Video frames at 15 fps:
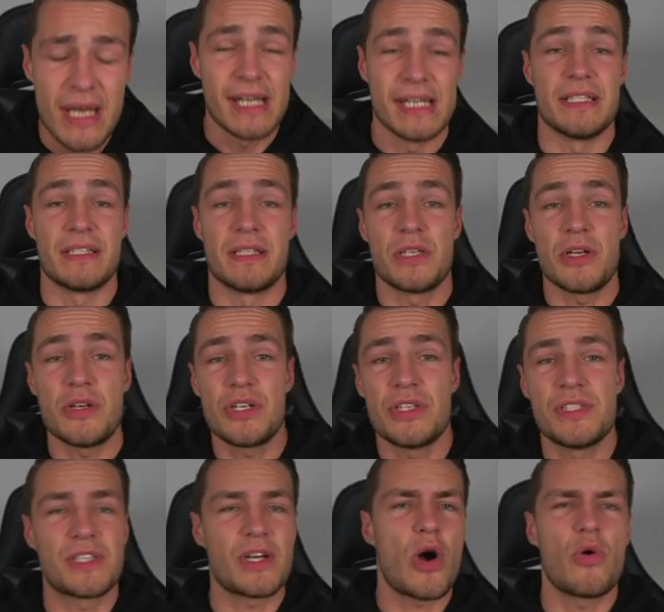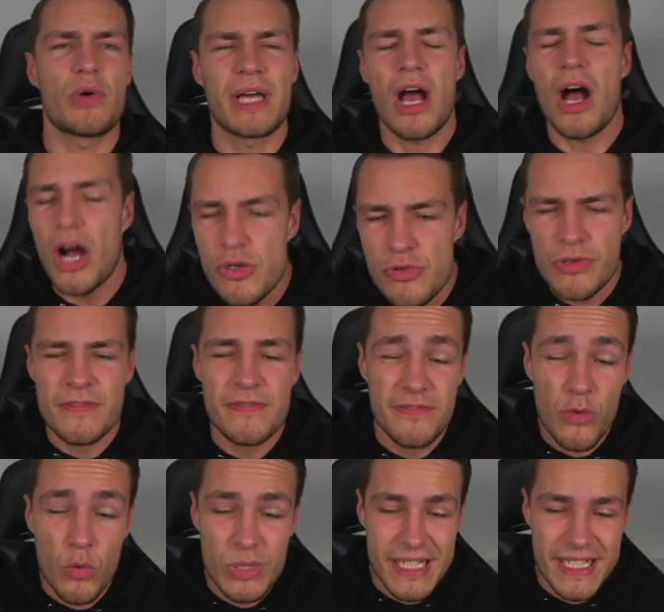Institutions are holding
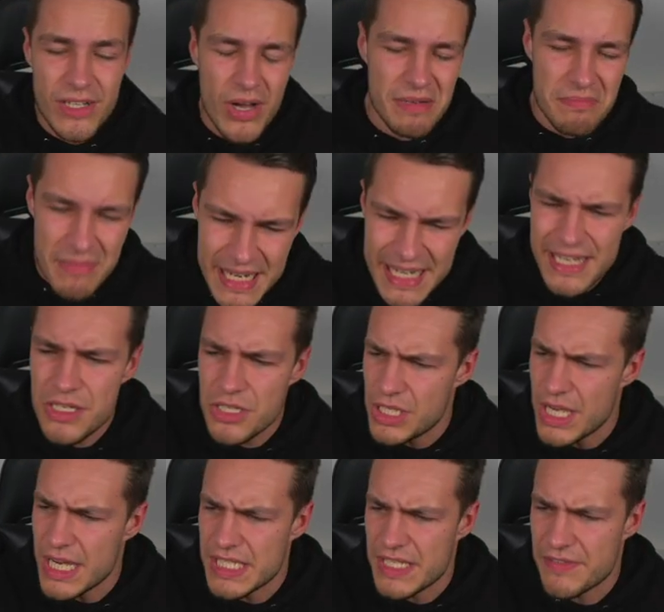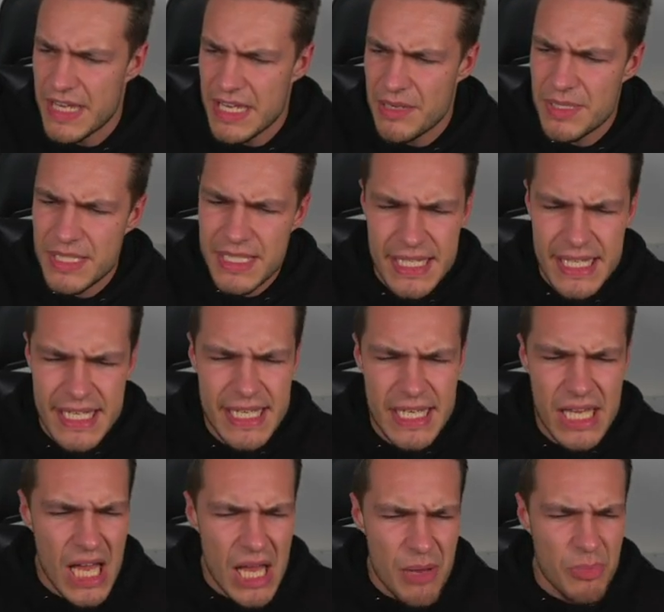149 million shares of
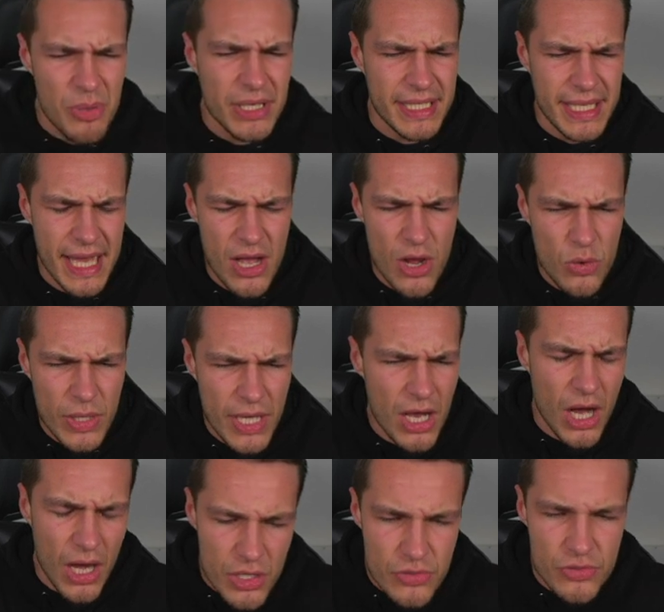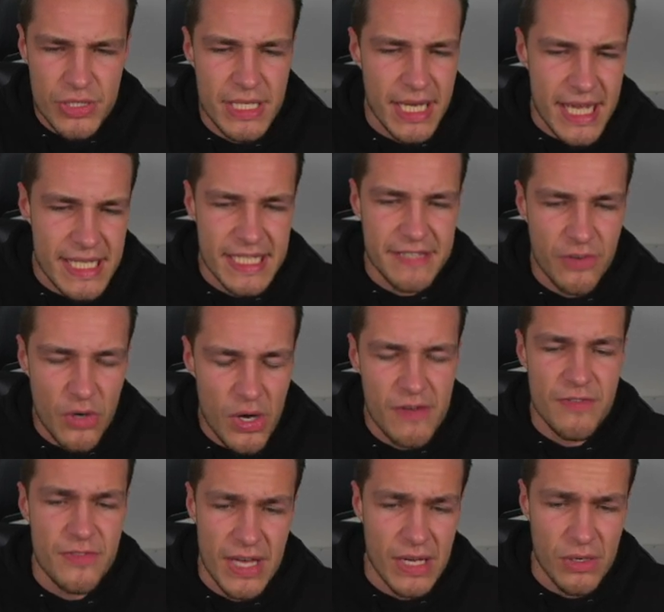AMC, but yet only
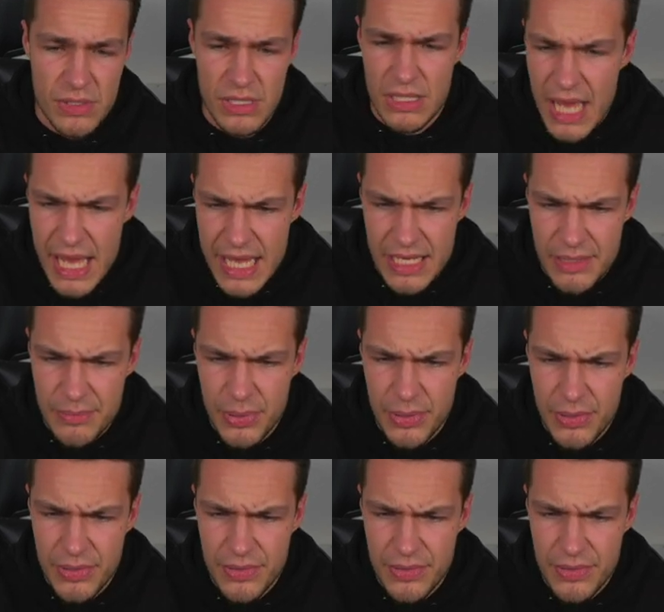185,000 APE.